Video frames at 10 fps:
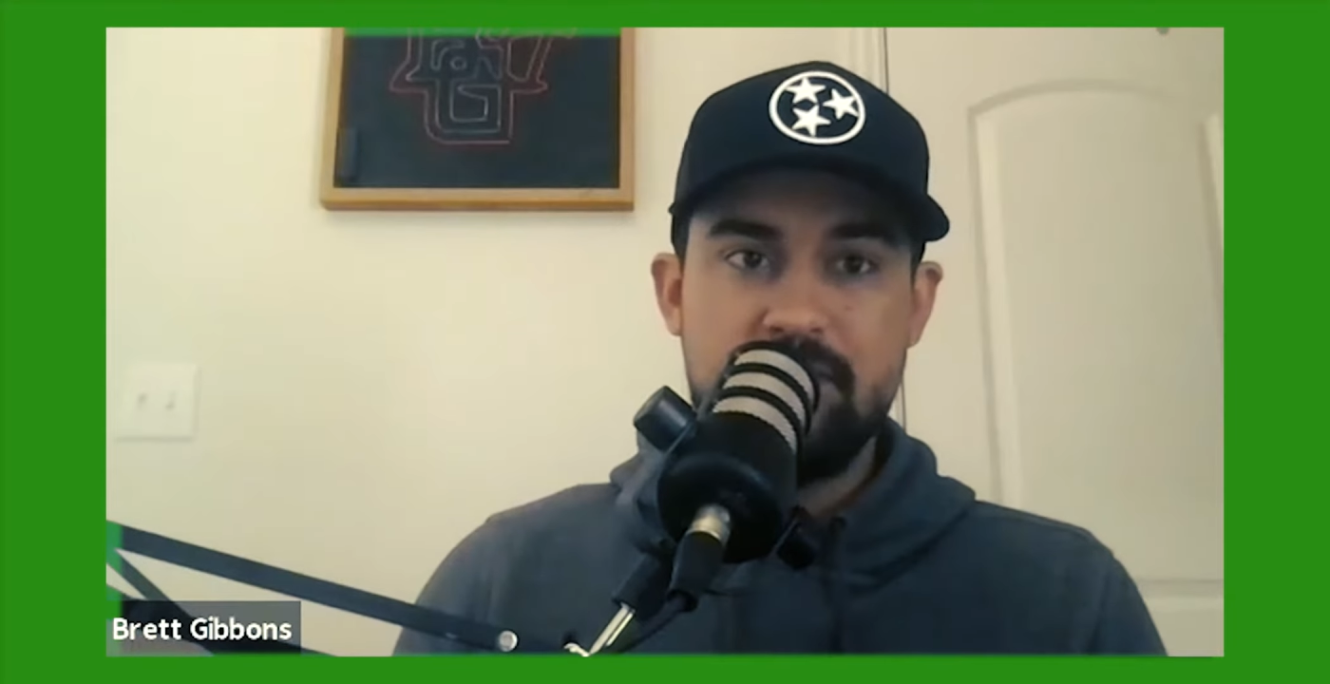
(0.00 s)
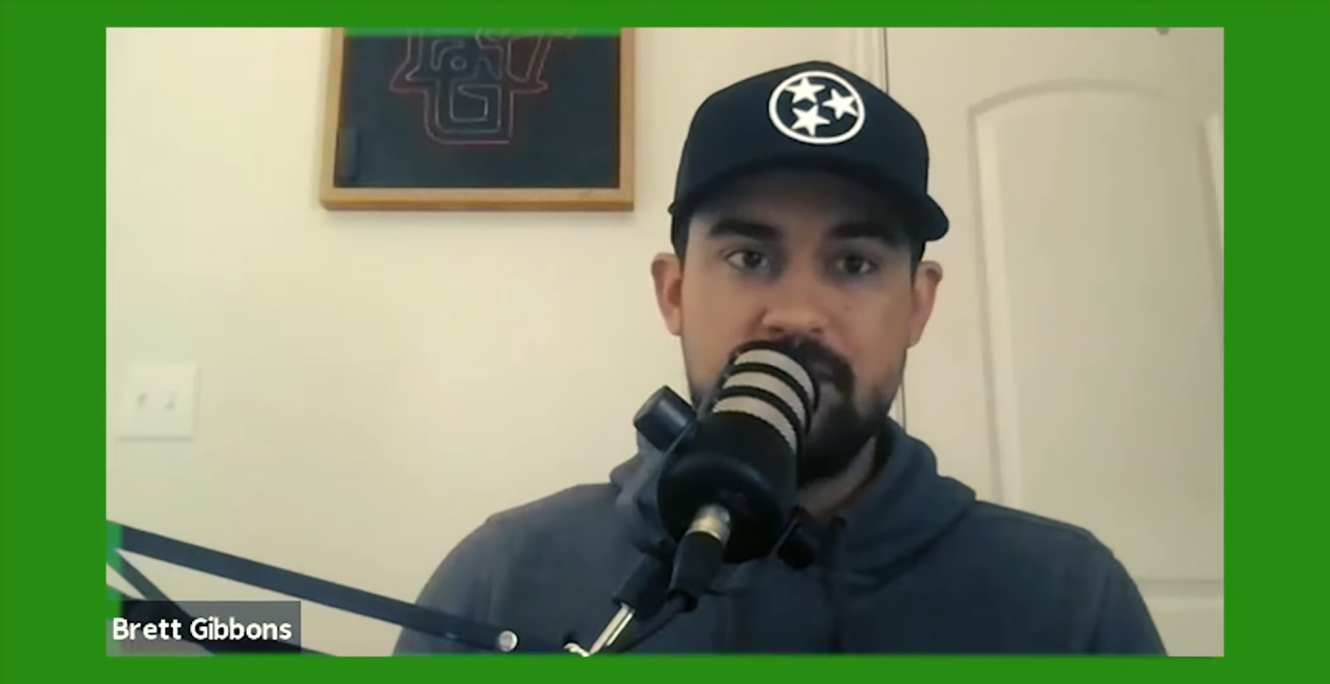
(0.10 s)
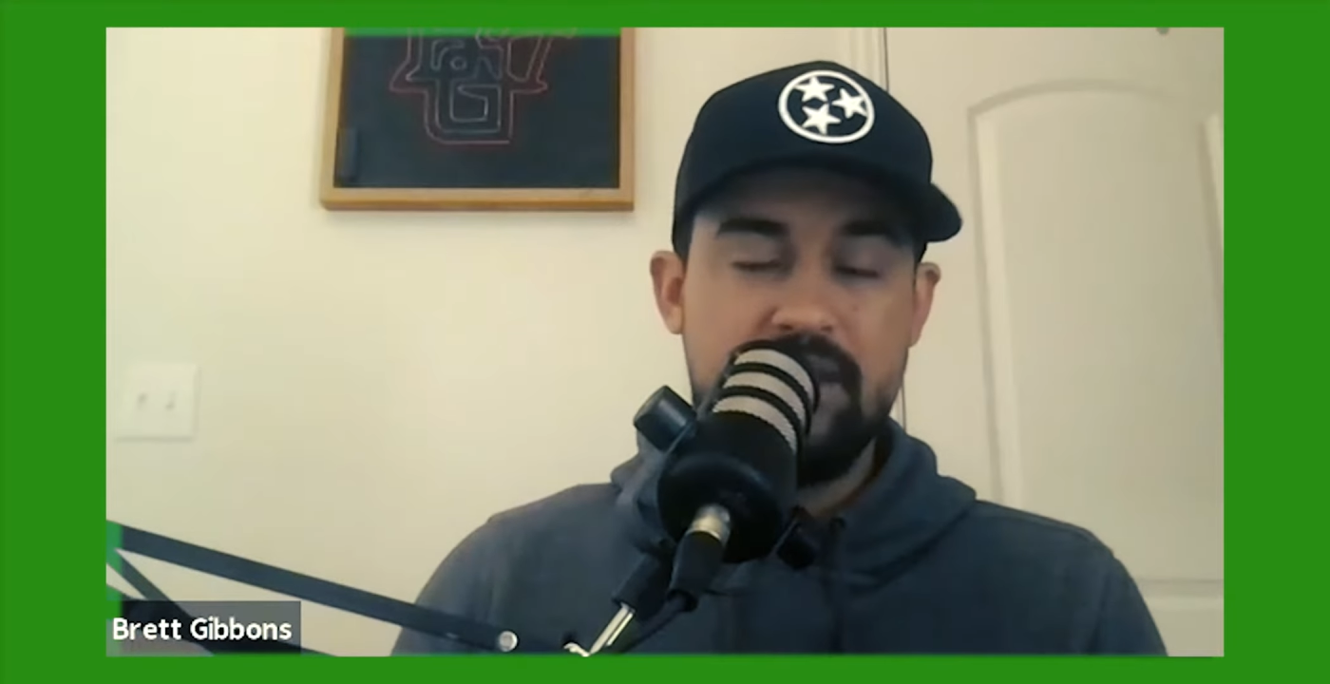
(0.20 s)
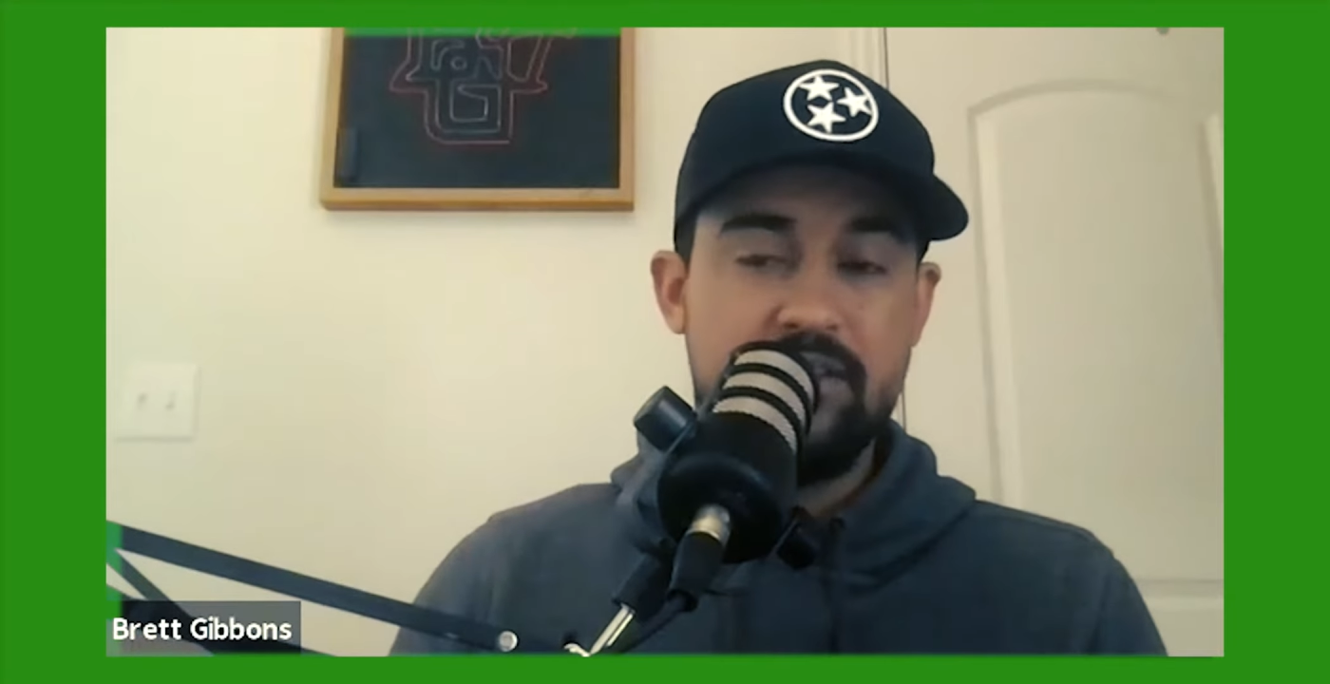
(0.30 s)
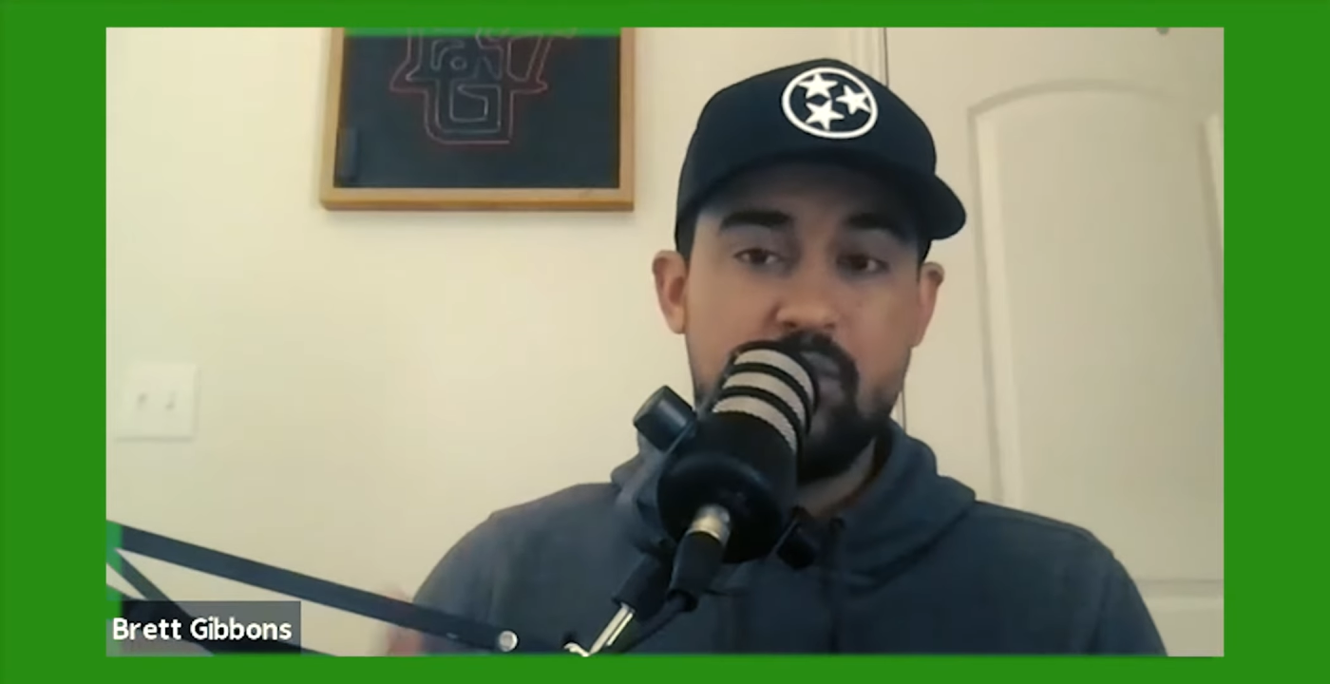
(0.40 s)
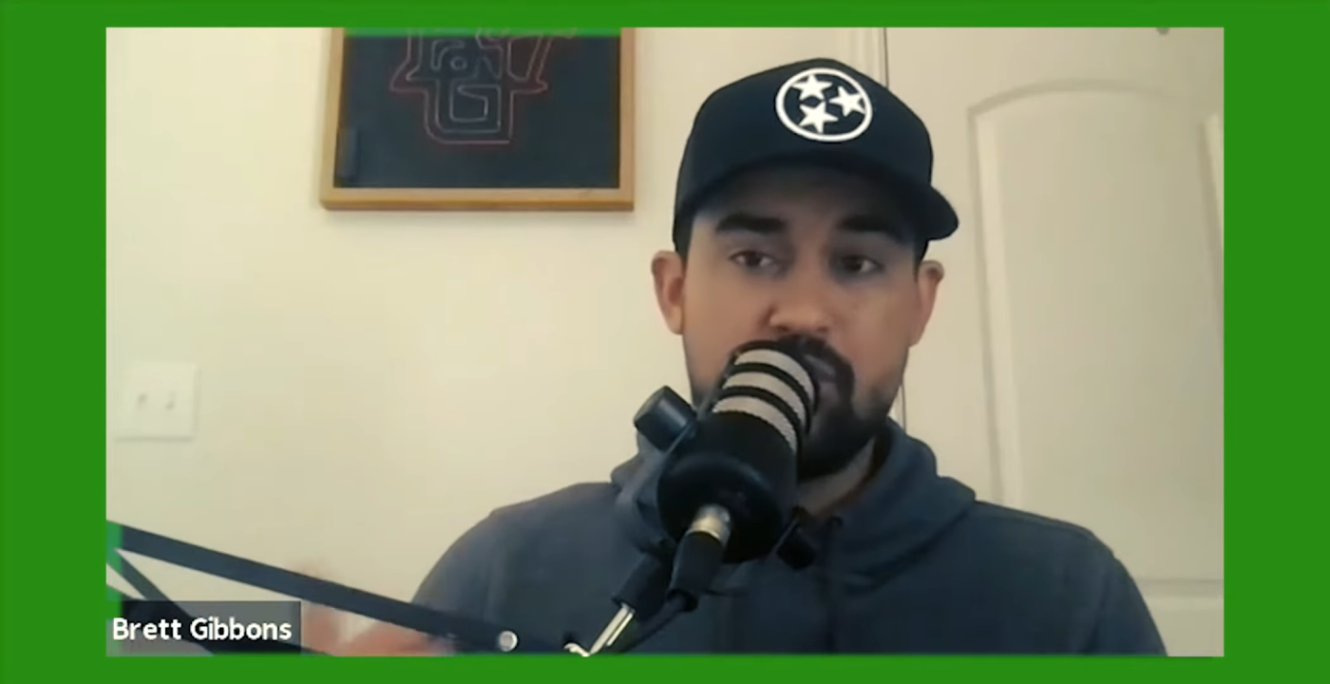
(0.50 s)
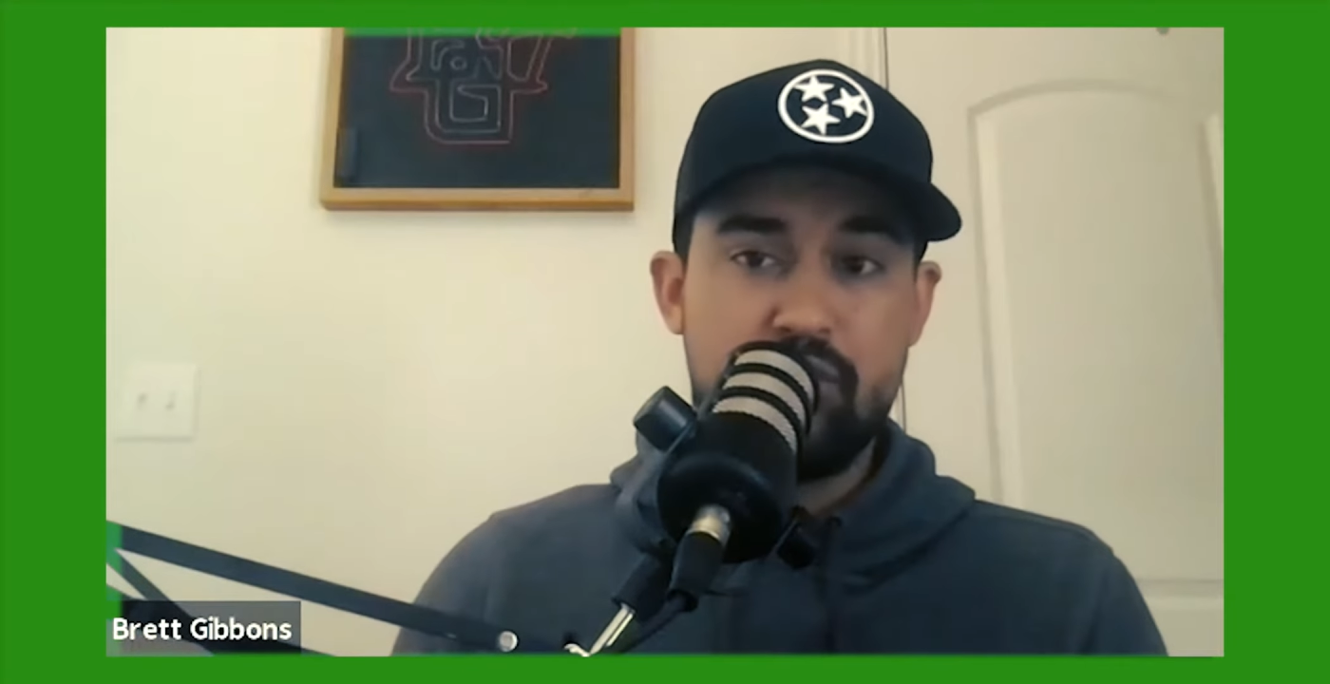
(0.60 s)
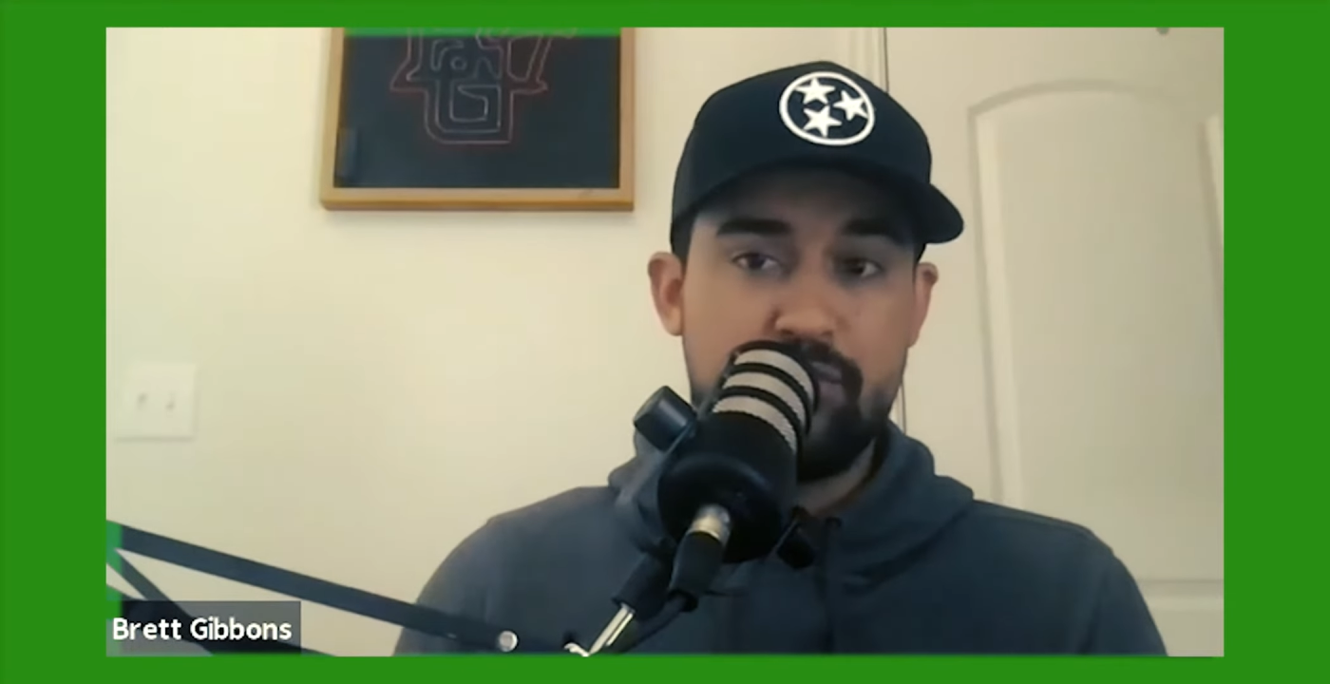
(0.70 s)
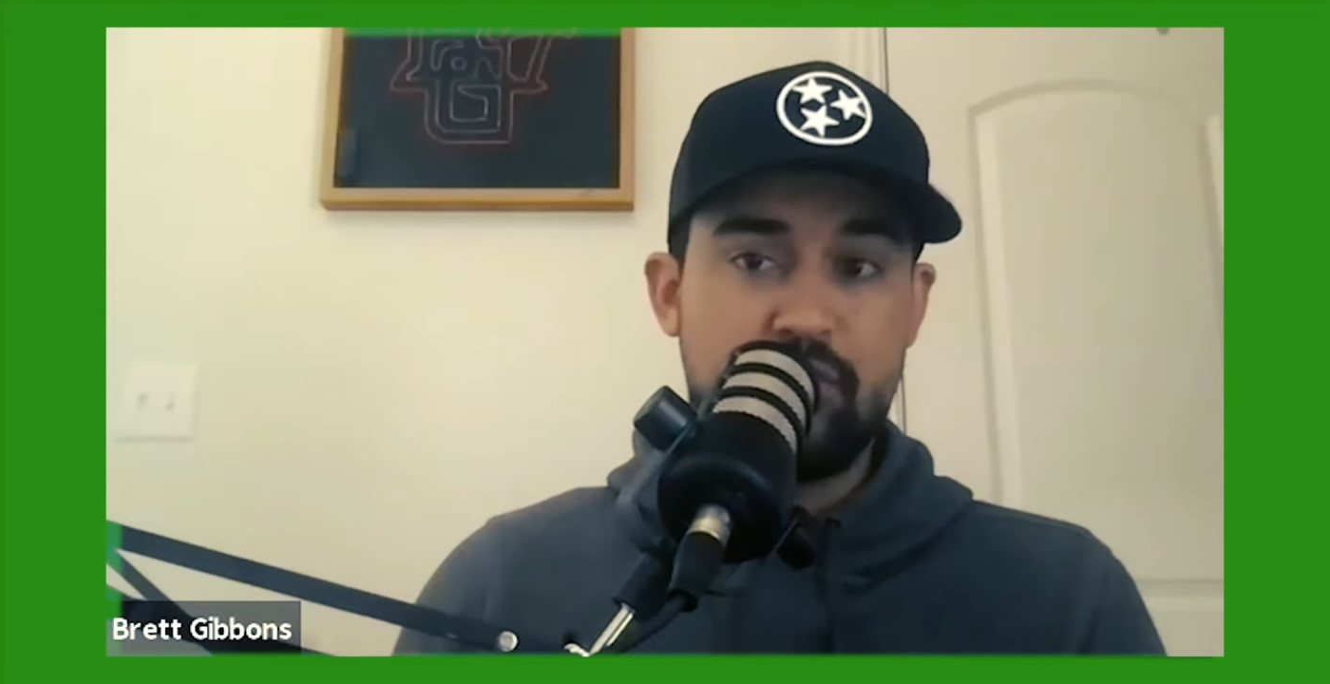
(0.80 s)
an order of